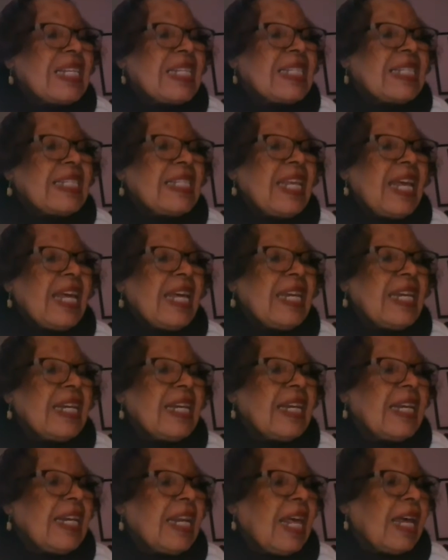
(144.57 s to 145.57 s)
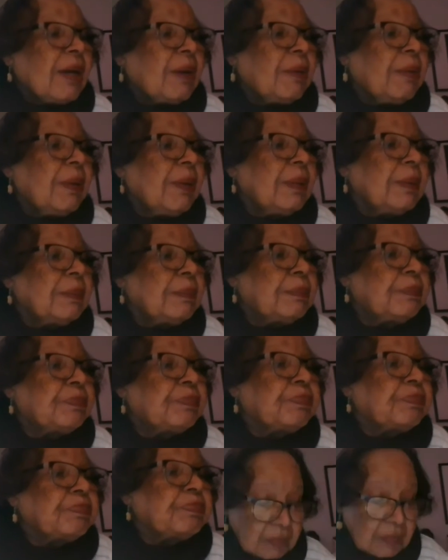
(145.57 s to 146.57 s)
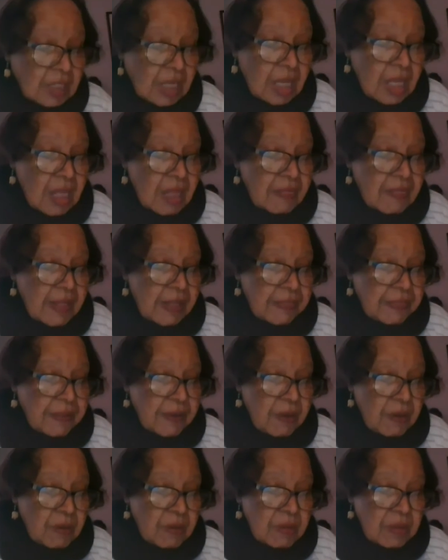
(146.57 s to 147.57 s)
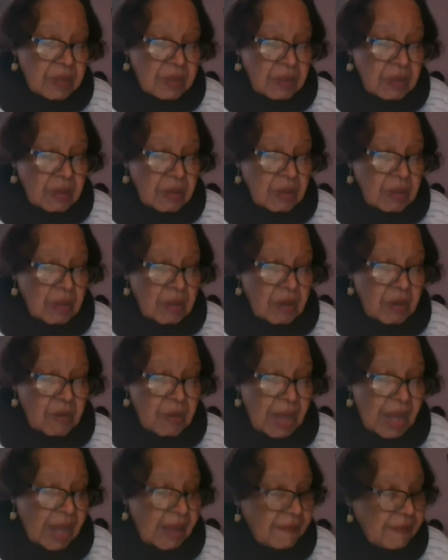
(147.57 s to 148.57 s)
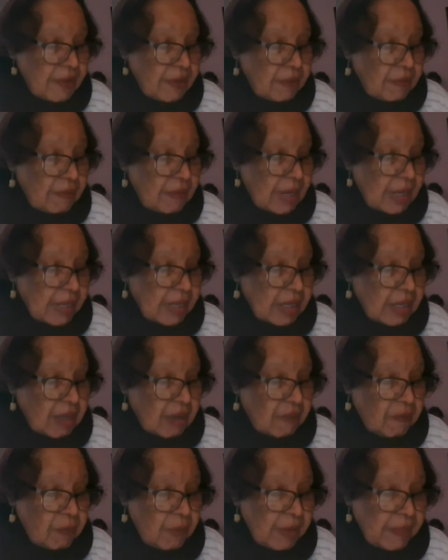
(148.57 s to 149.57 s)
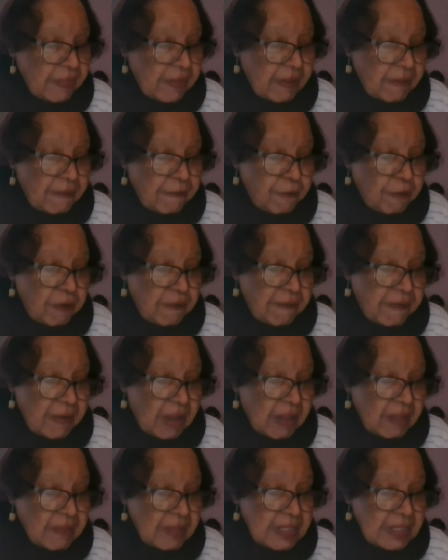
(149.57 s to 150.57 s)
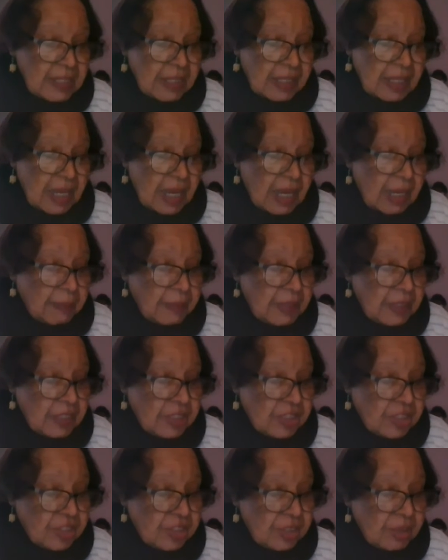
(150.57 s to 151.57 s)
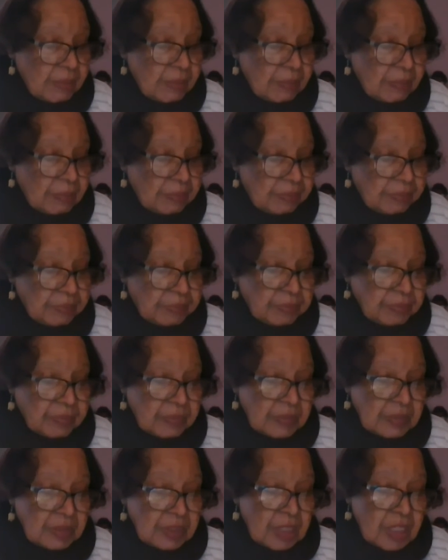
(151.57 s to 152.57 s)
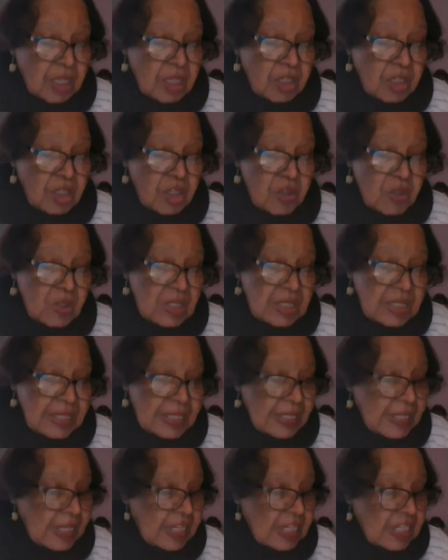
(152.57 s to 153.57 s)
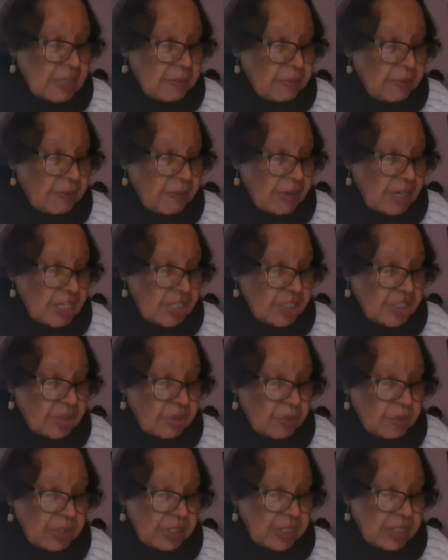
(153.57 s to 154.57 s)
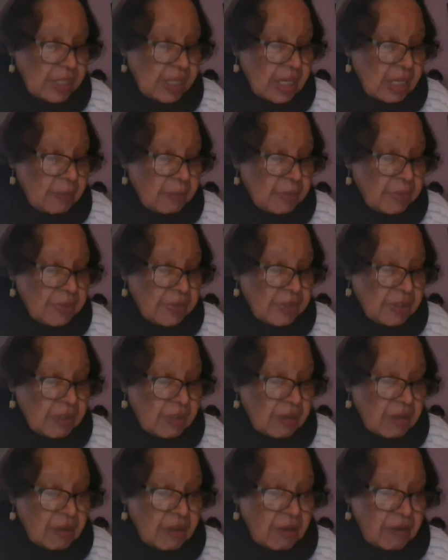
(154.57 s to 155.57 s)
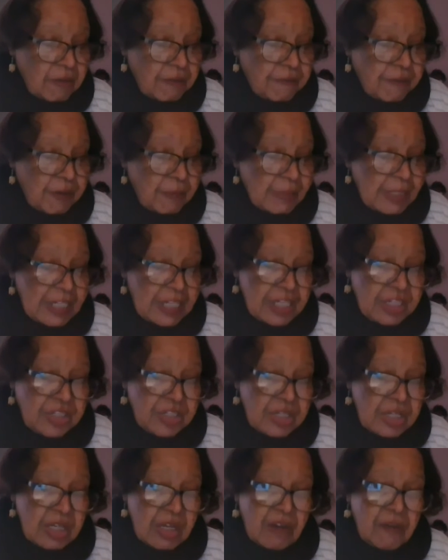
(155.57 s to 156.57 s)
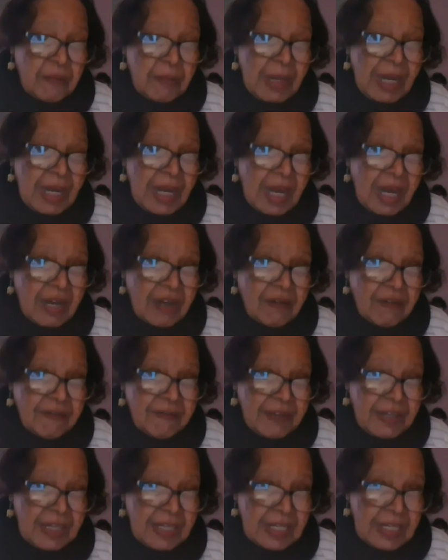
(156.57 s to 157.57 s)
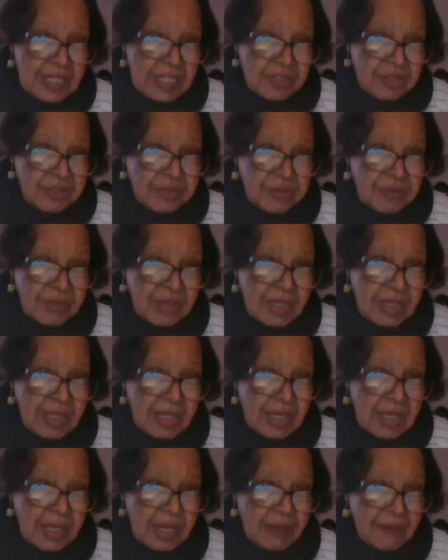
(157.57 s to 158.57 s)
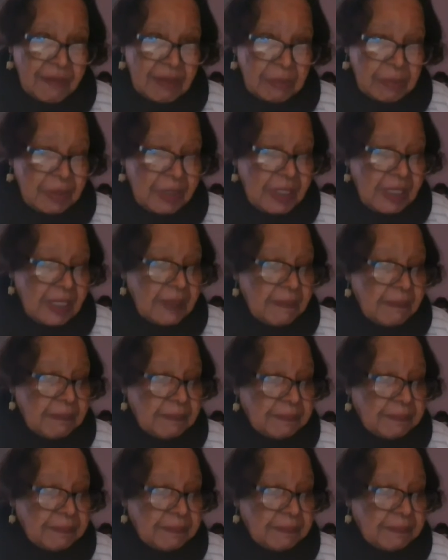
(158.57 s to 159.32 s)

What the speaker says: stated, and I quote, that those who have no record of what their forefathers accomplished lose the inspiration which comes from teaching of biography and history. And I repeat,